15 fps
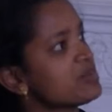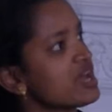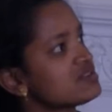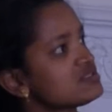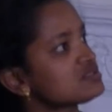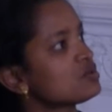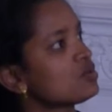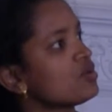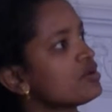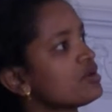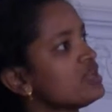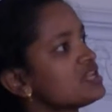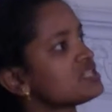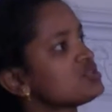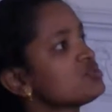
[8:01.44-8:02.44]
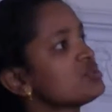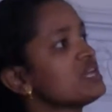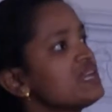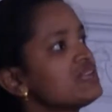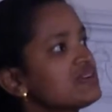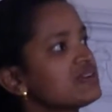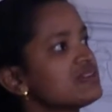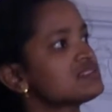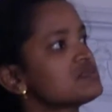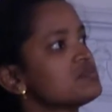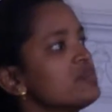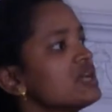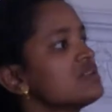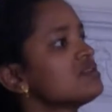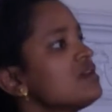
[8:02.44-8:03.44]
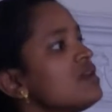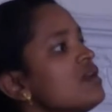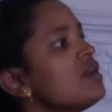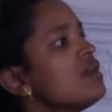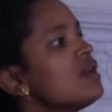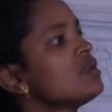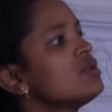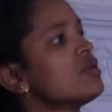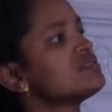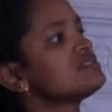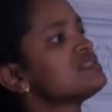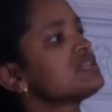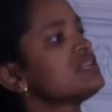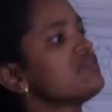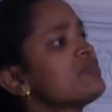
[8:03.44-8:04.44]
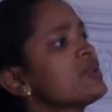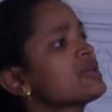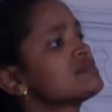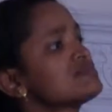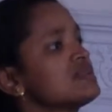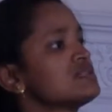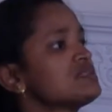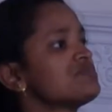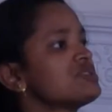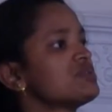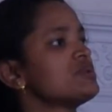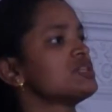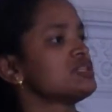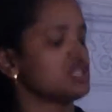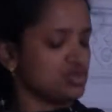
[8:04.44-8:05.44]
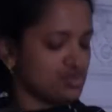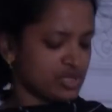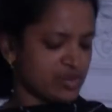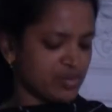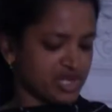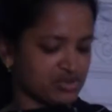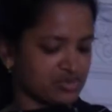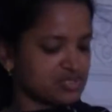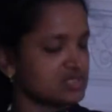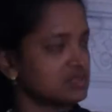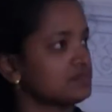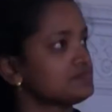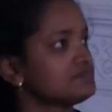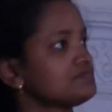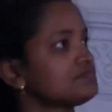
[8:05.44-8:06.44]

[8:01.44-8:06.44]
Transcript: plants correlated increased but non-significant susceptibility to nematodes.